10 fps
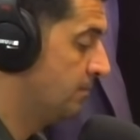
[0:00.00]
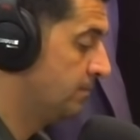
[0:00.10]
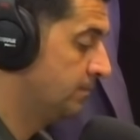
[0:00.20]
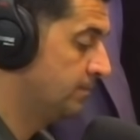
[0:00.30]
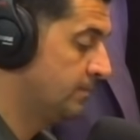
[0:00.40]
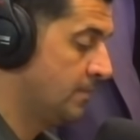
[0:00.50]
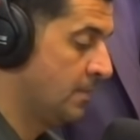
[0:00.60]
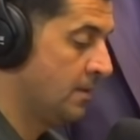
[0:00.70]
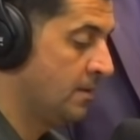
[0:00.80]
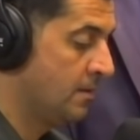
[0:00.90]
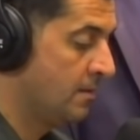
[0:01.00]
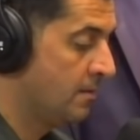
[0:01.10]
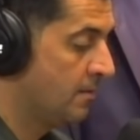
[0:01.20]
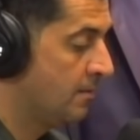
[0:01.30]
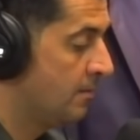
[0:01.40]

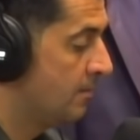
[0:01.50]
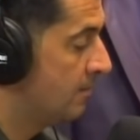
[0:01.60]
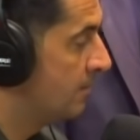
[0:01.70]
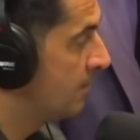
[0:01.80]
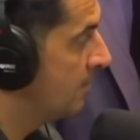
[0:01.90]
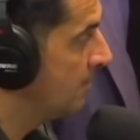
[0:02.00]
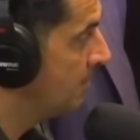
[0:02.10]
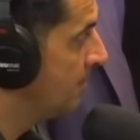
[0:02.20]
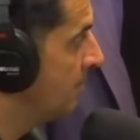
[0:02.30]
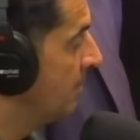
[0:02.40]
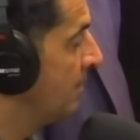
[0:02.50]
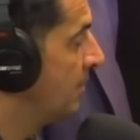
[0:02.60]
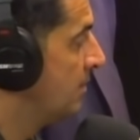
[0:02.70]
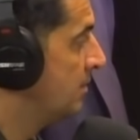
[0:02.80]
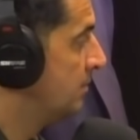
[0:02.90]

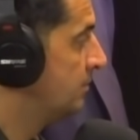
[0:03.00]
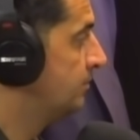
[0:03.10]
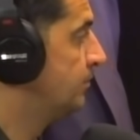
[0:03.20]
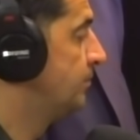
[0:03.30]
No words are spoken by the person on screen.